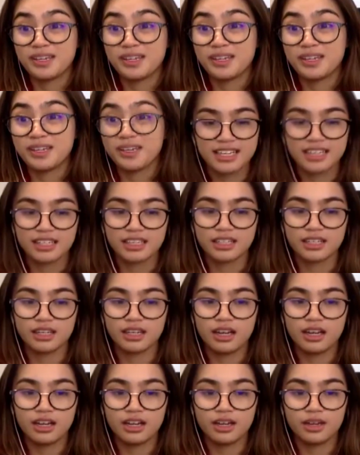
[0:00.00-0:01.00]
Kasi
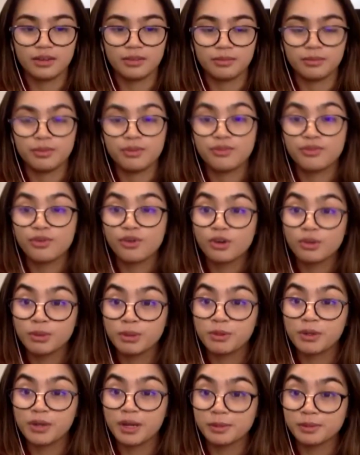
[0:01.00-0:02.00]
um, before
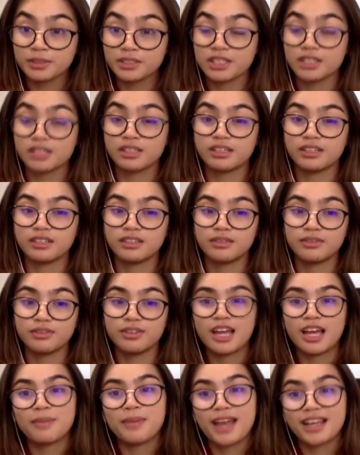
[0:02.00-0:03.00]
we were able to
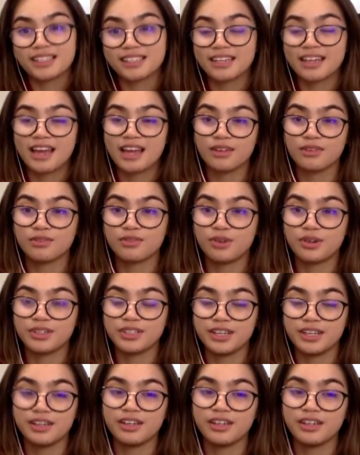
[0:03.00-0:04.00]
fly back to
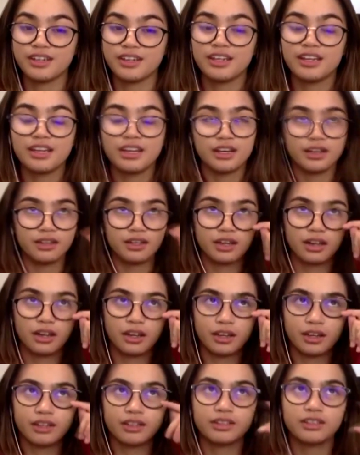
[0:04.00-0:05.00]
California,
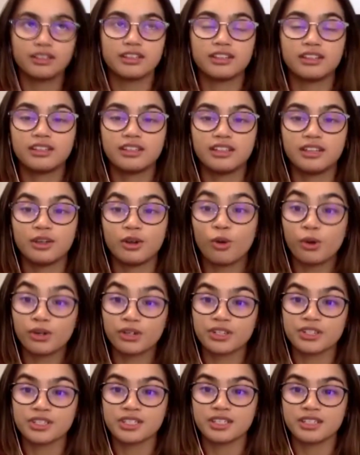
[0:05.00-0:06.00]
uh, the order
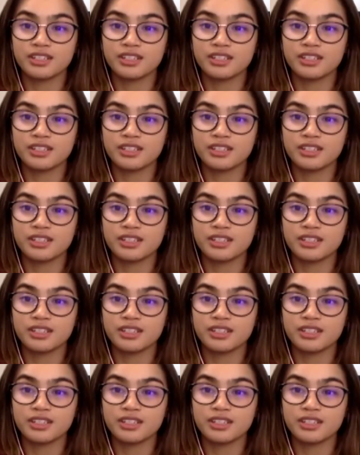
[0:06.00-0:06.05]
to